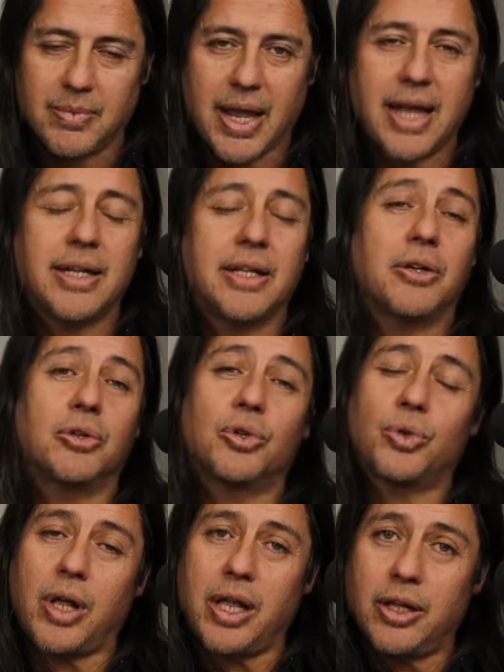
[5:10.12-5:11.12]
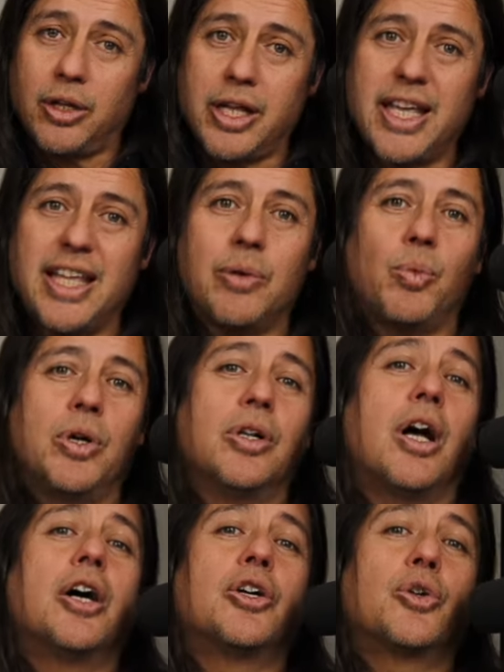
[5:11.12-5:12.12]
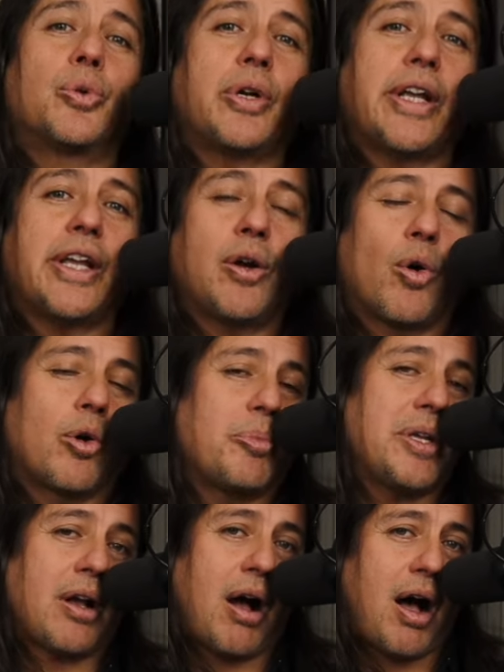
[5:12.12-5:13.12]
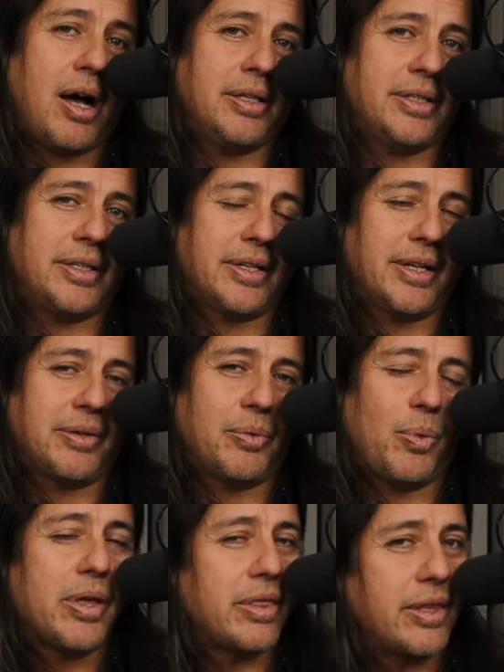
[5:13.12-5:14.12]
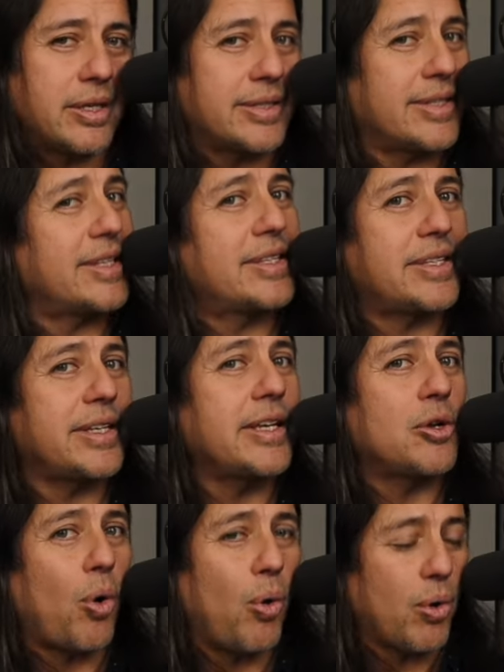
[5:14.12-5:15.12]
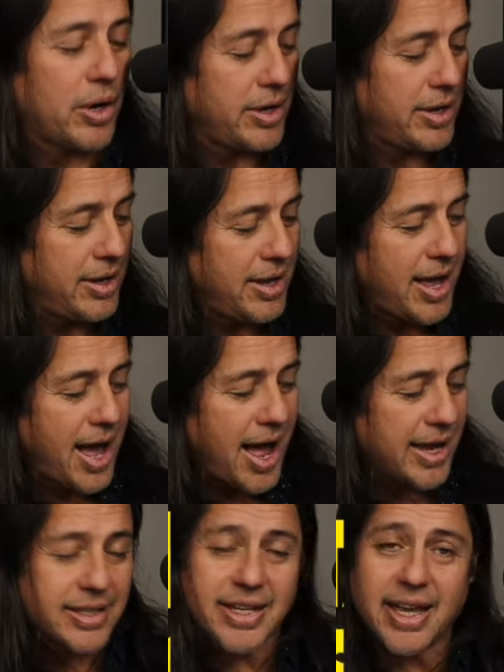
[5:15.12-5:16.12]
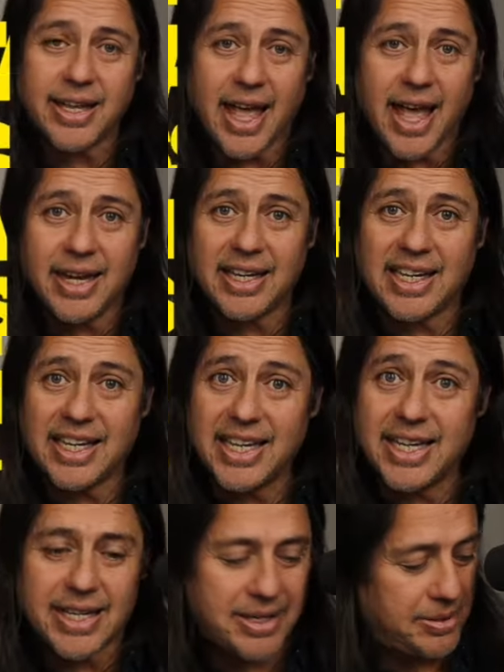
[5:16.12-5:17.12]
and it will agree or be consonant with this C chord. I could take any E,